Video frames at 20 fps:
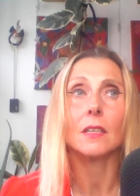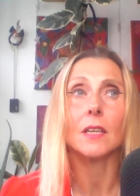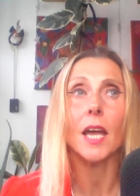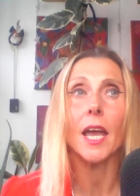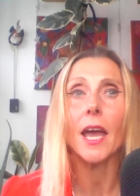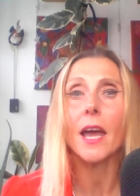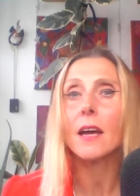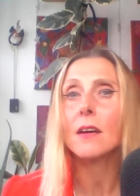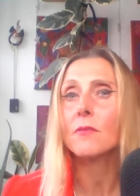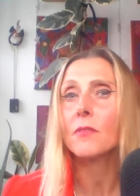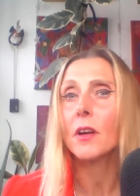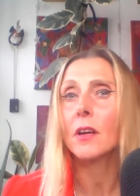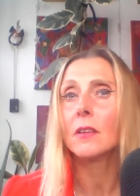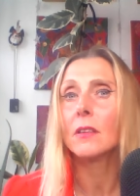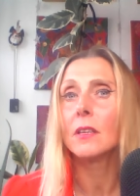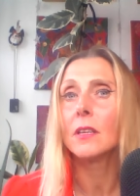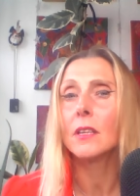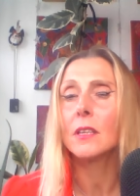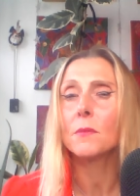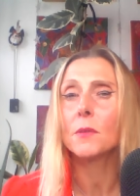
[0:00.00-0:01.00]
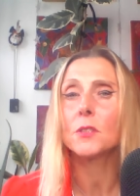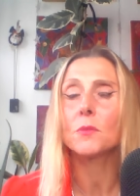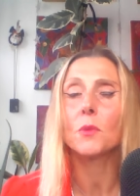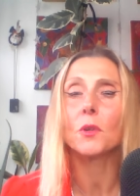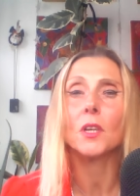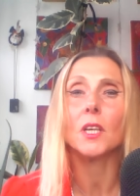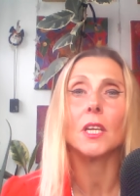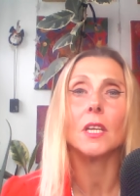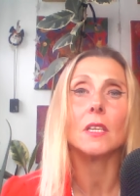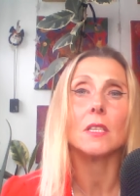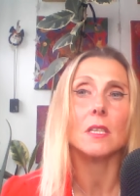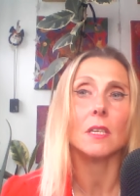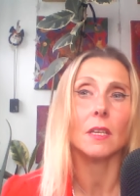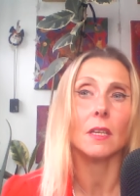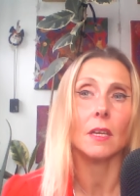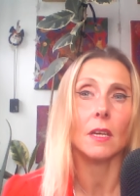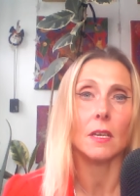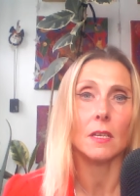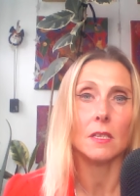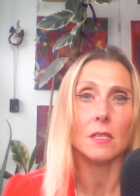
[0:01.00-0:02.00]
have a little bit more
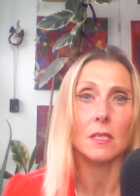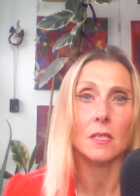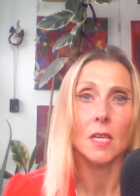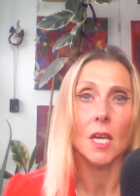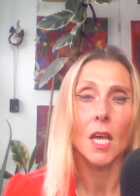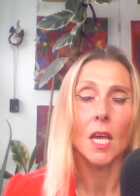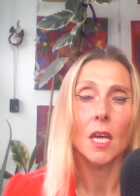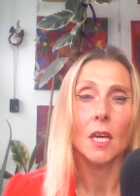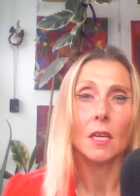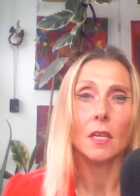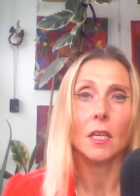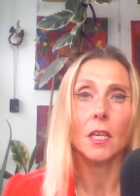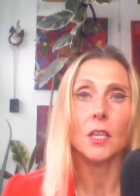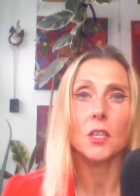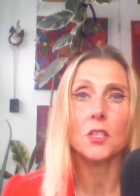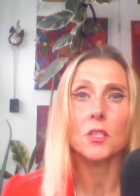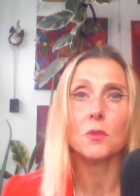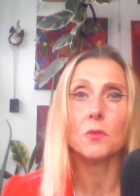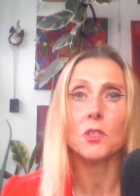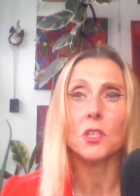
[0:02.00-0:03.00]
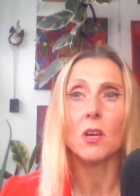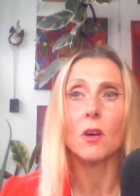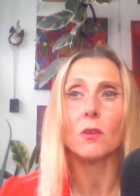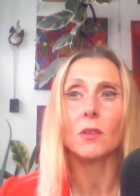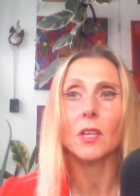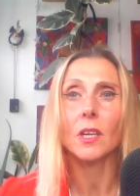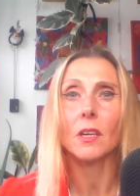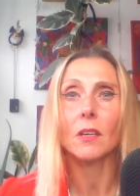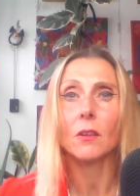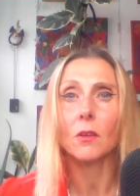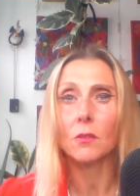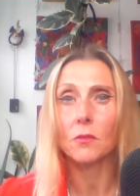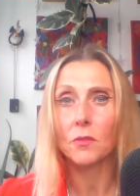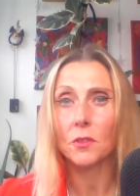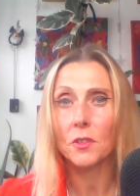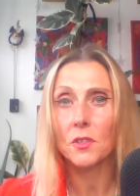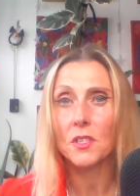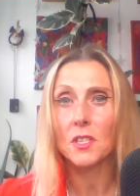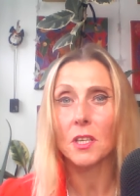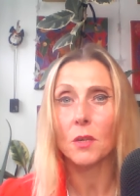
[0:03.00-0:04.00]
easiness into talking,
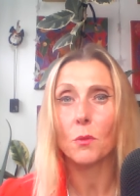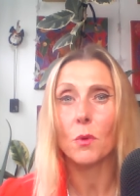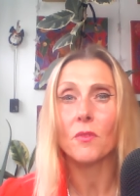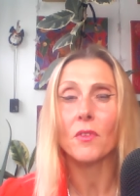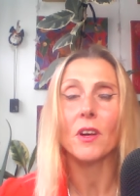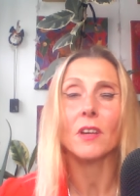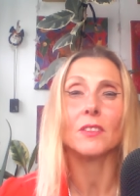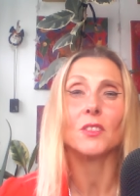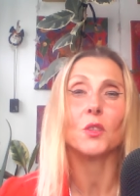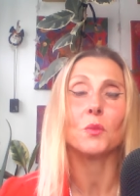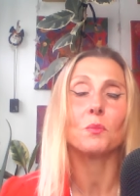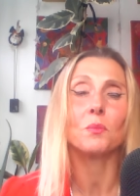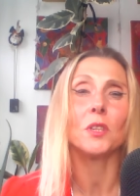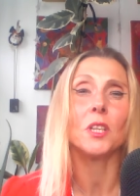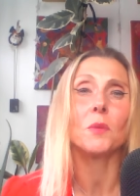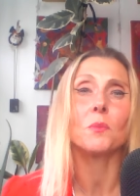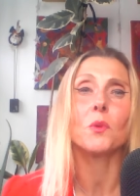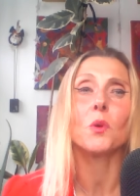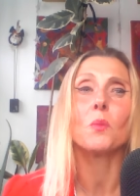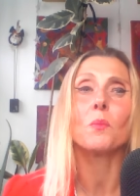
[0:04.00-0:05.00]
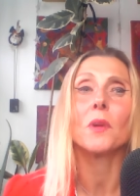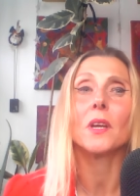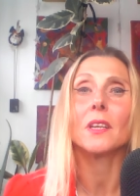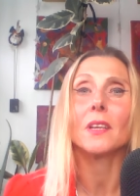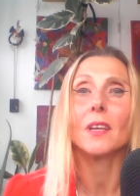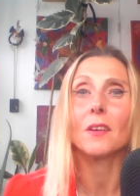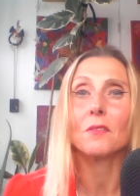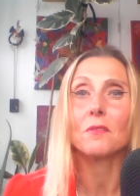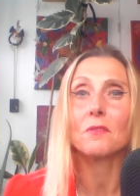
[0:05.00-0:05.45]
conversing with other people, making